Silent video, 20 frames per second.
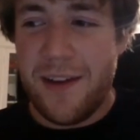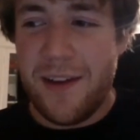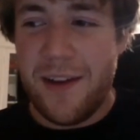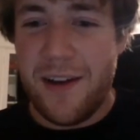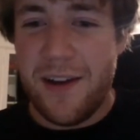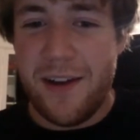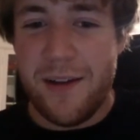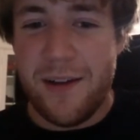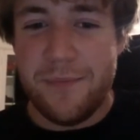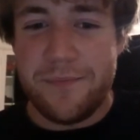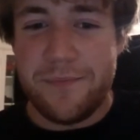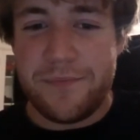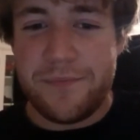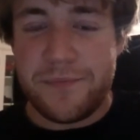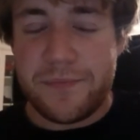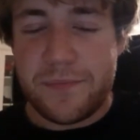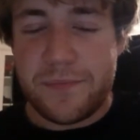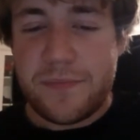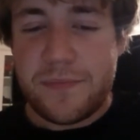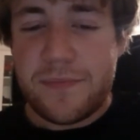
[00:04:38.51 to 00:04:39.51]
Um,
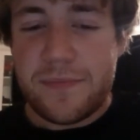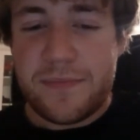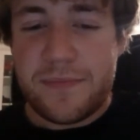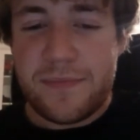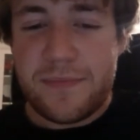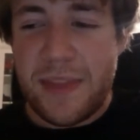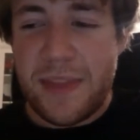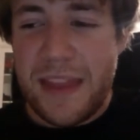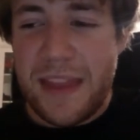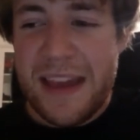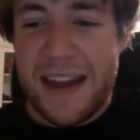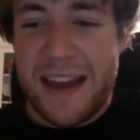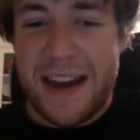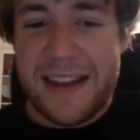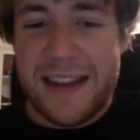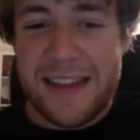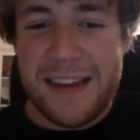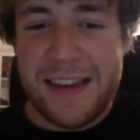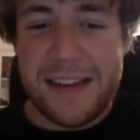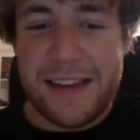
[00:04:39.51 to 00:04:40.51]
and
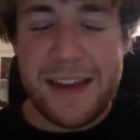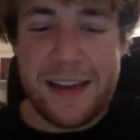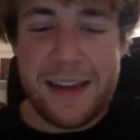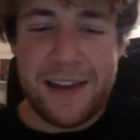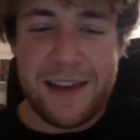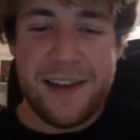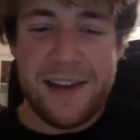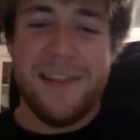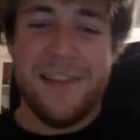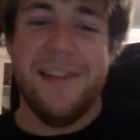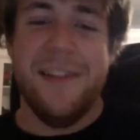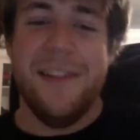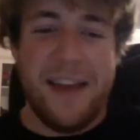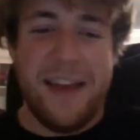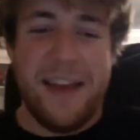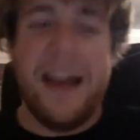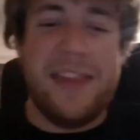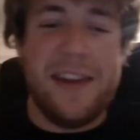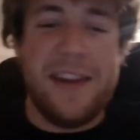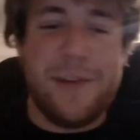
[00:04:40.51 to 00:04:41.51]
I think like
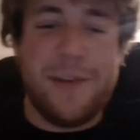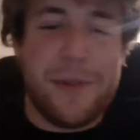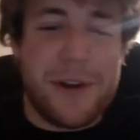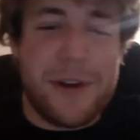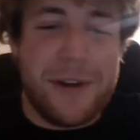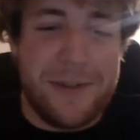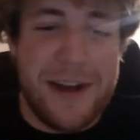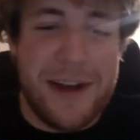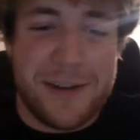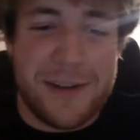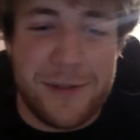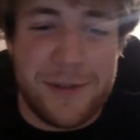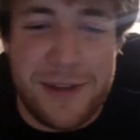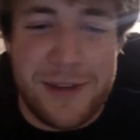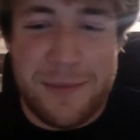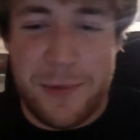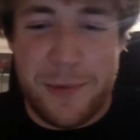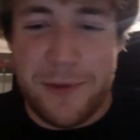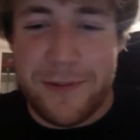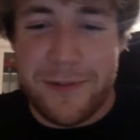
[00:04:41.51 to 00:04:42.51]
I think we're
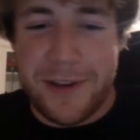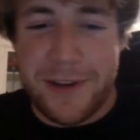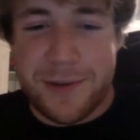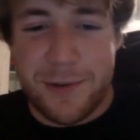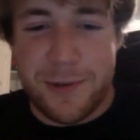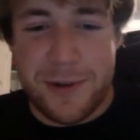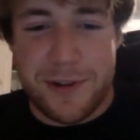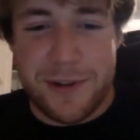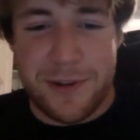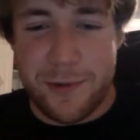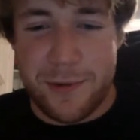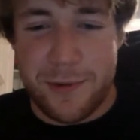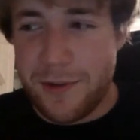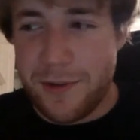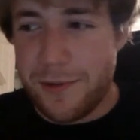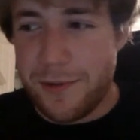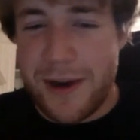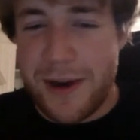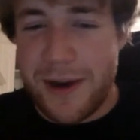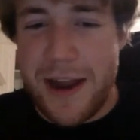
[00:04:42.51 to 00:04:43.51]
gradually moving towards a
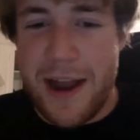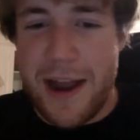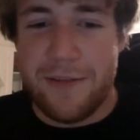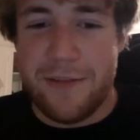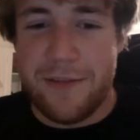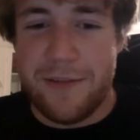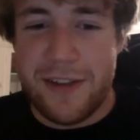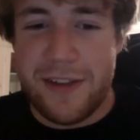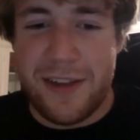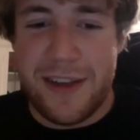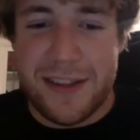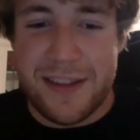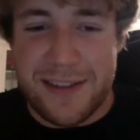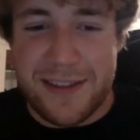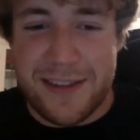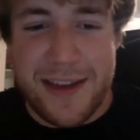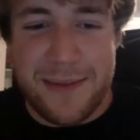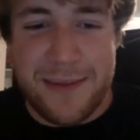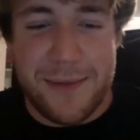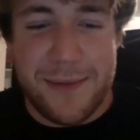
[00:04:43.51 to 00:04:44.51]
world where everything
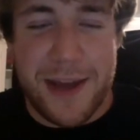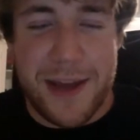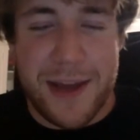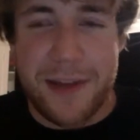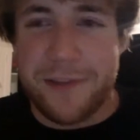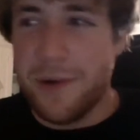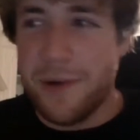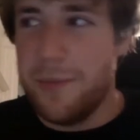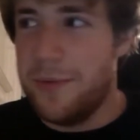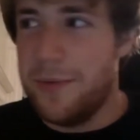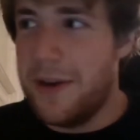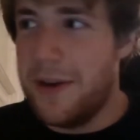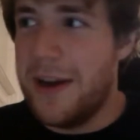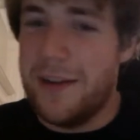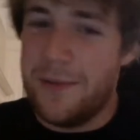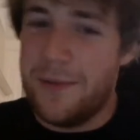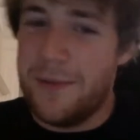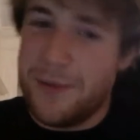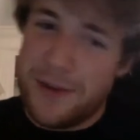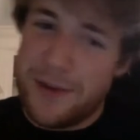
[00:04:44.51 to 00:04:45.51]
is named after a
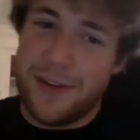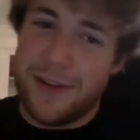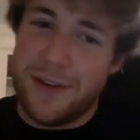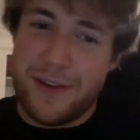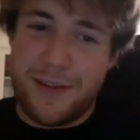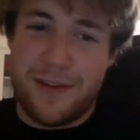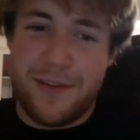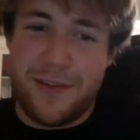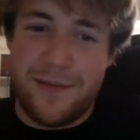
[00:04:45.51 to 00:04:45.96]
brand, which is